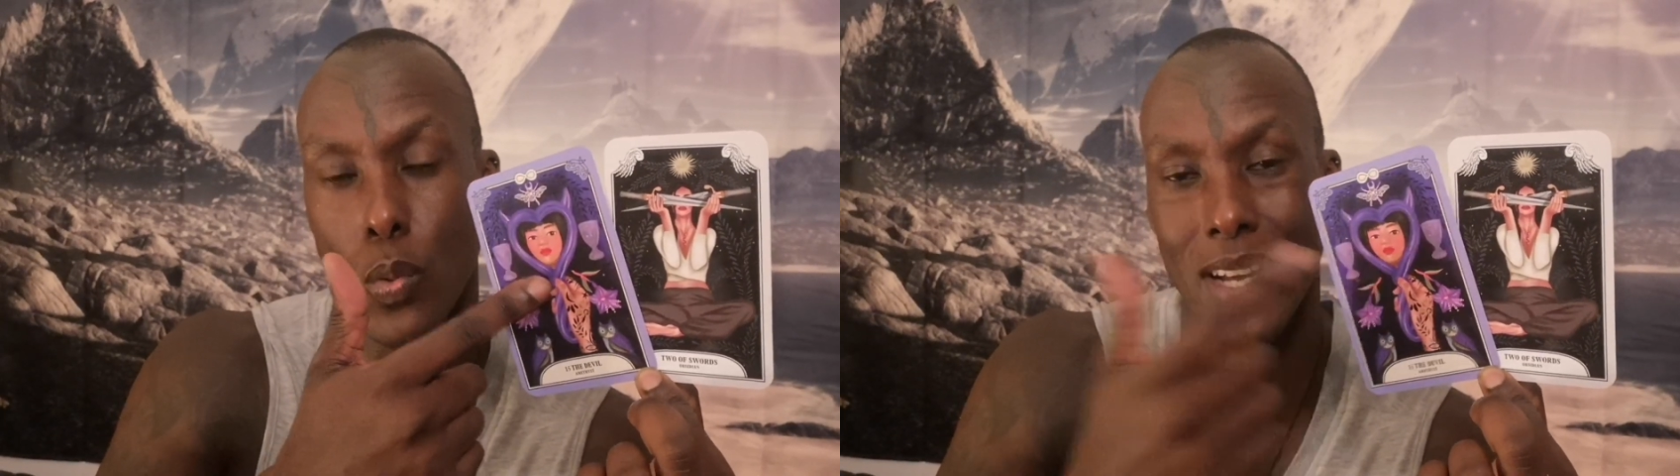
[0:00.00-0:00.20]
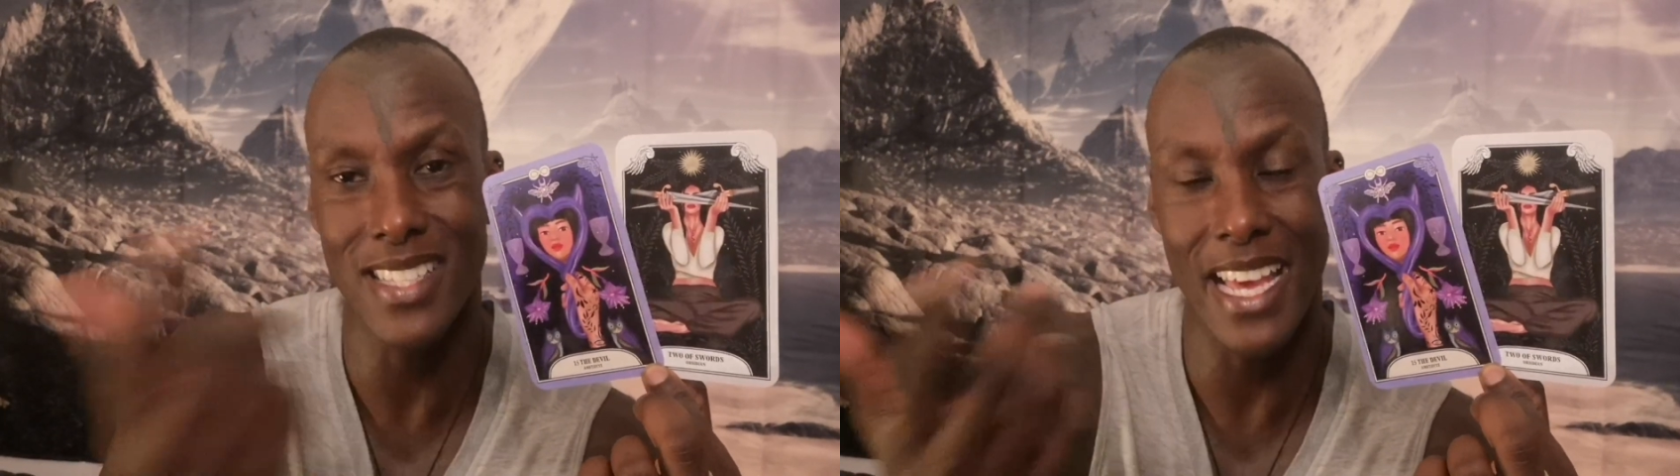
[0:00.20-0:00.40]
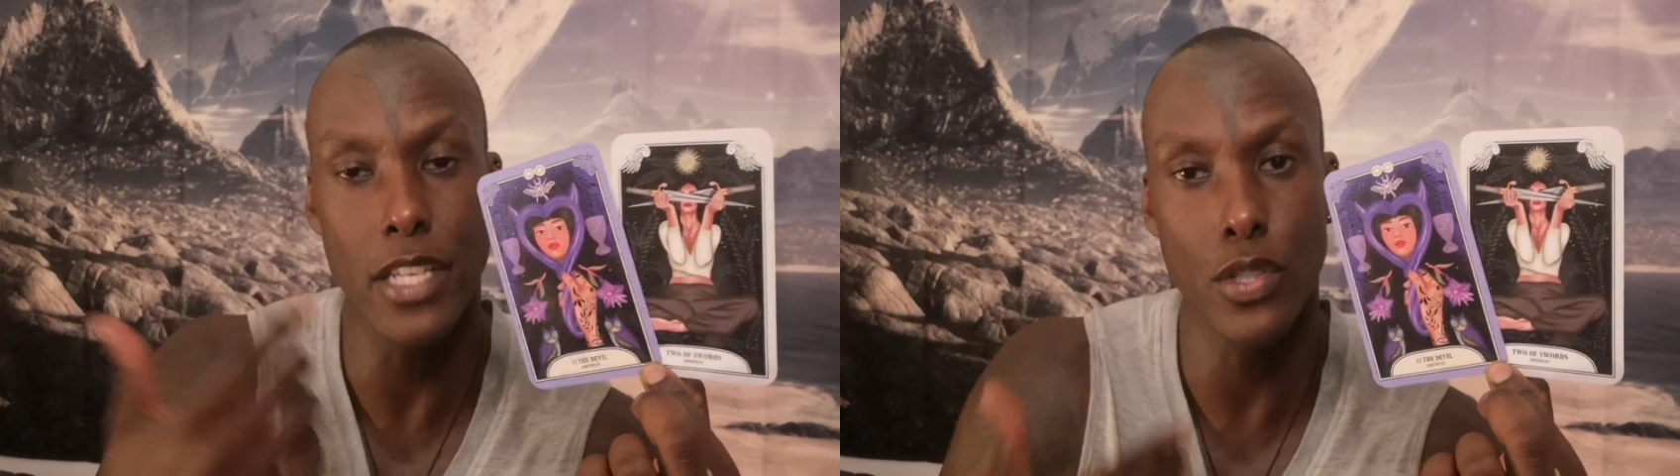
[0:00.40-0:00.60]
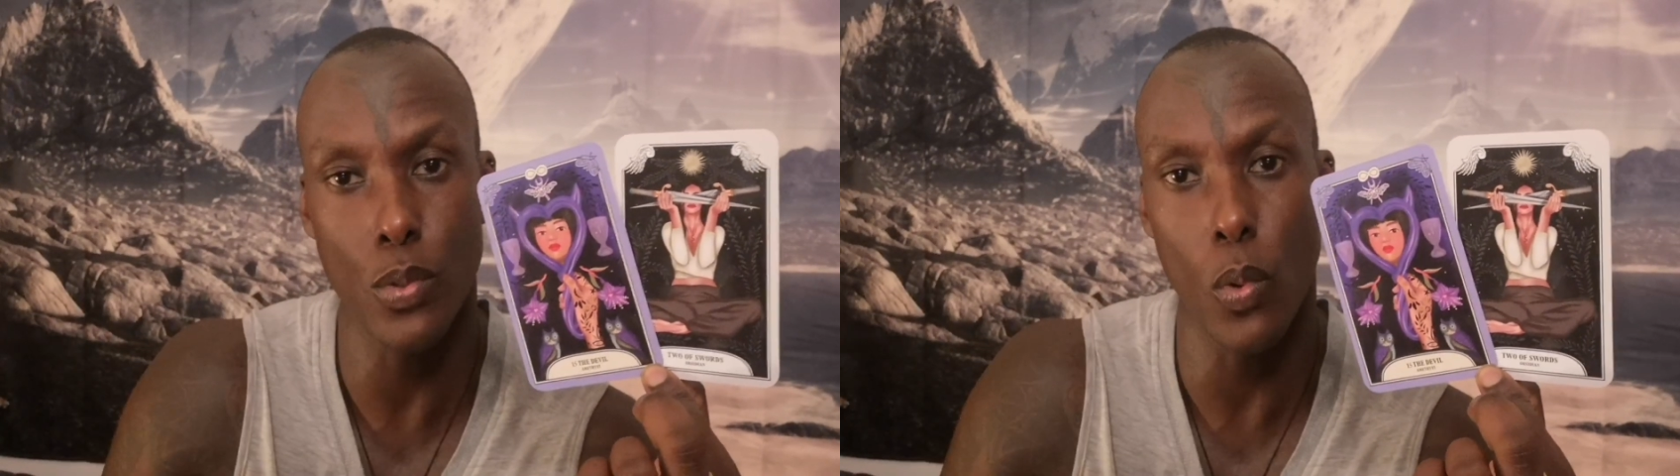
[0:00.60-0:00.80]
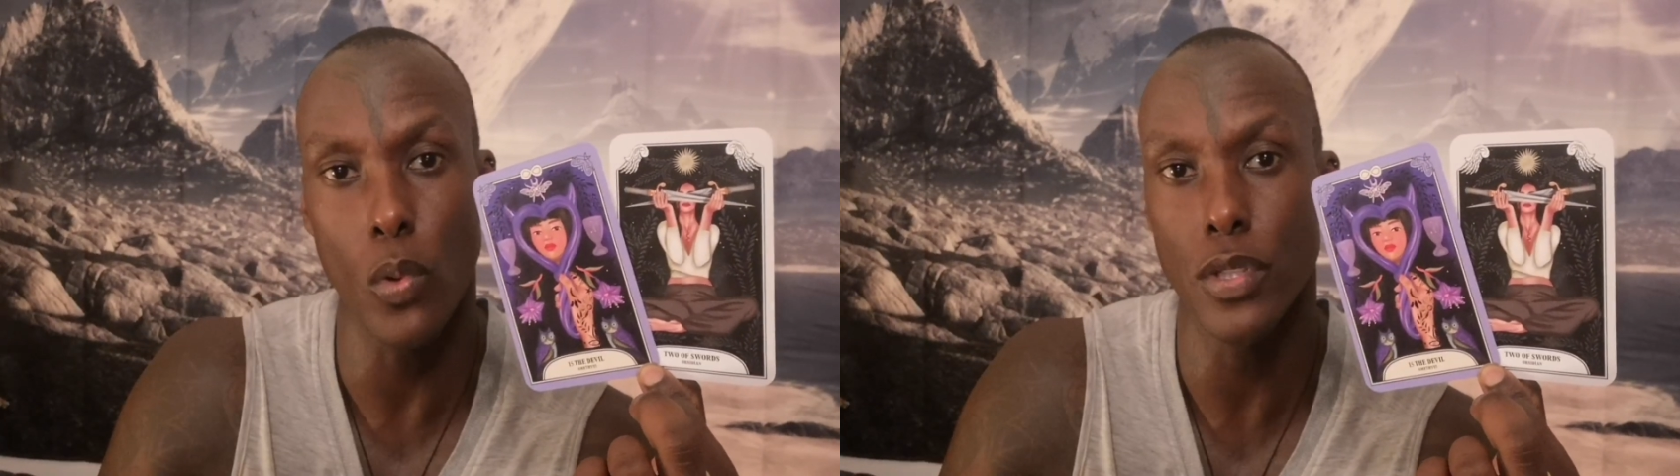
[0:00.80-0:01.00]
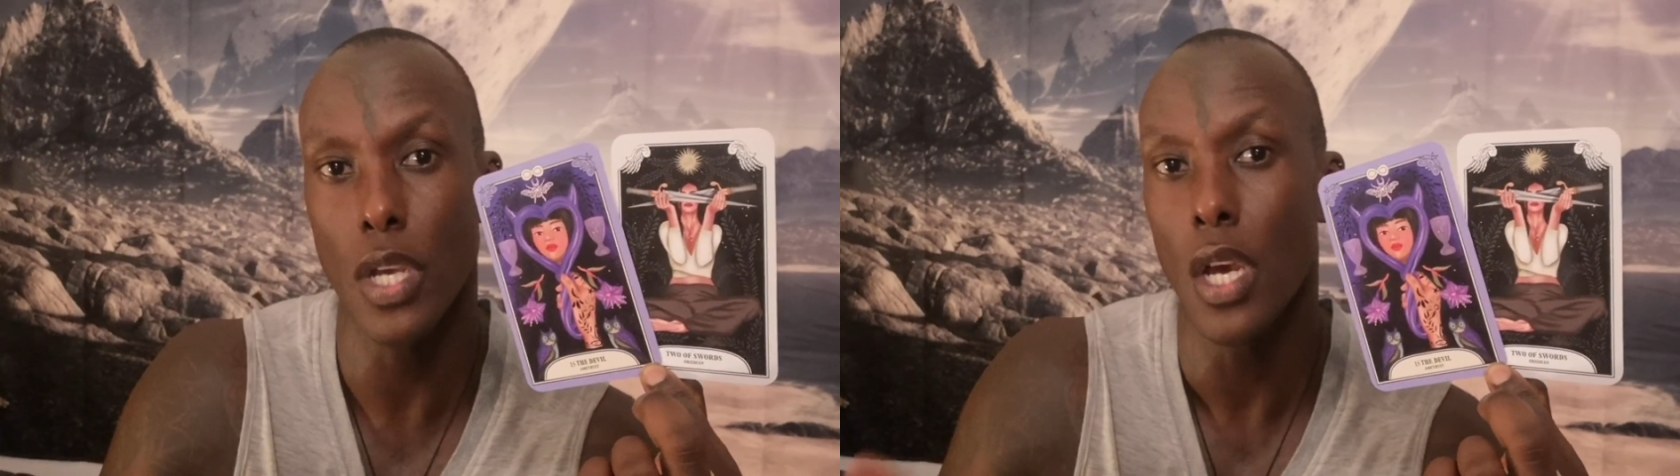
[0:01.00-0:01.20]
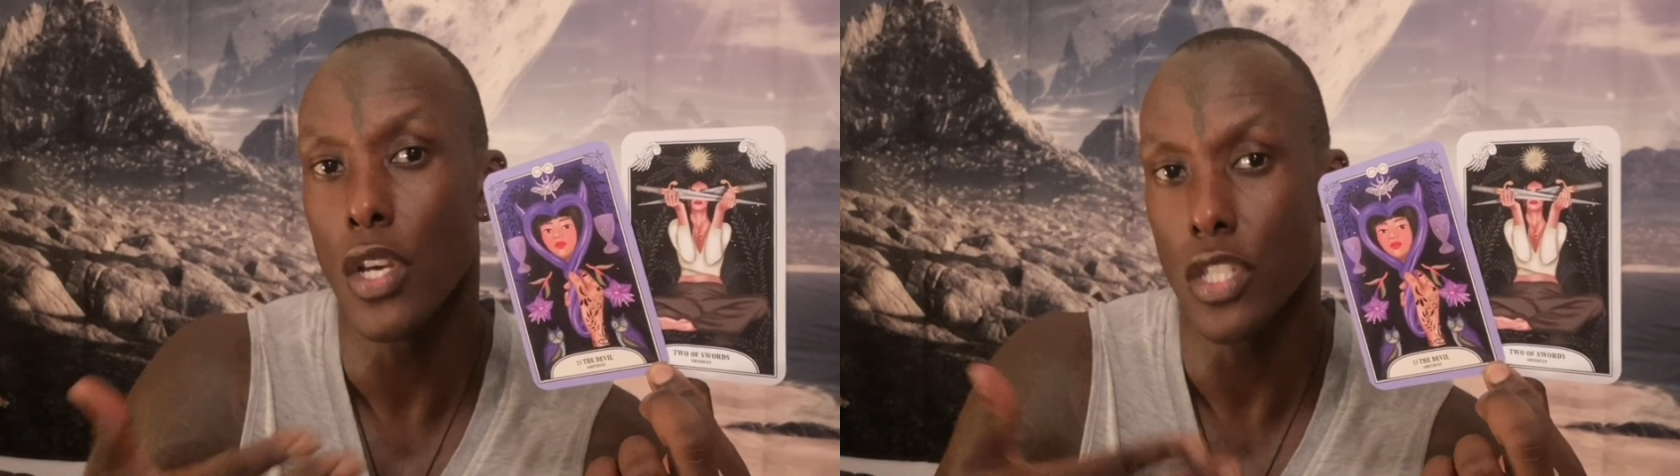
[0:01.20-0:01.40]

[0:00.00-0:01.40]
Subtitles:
to us as source.